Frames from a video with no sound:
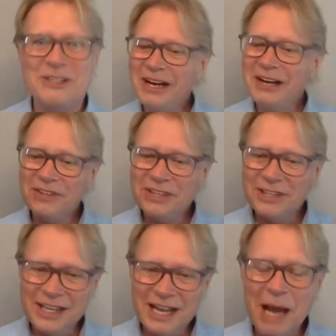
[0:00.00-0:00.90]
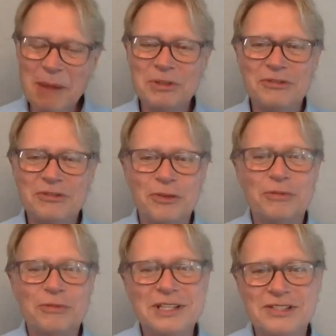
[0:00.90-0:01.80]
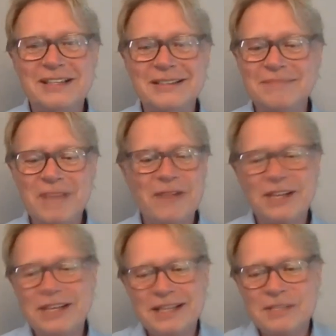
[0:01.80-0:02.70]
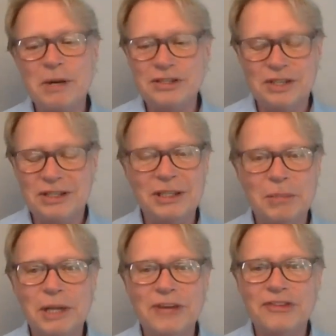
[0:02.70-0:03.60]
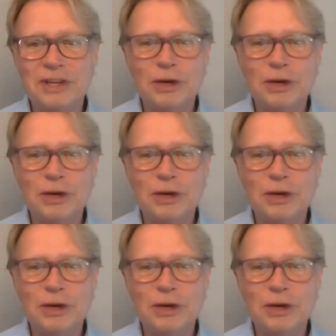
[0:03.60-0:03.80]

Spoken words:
Everything happens for a reason, and everything is basically a blessing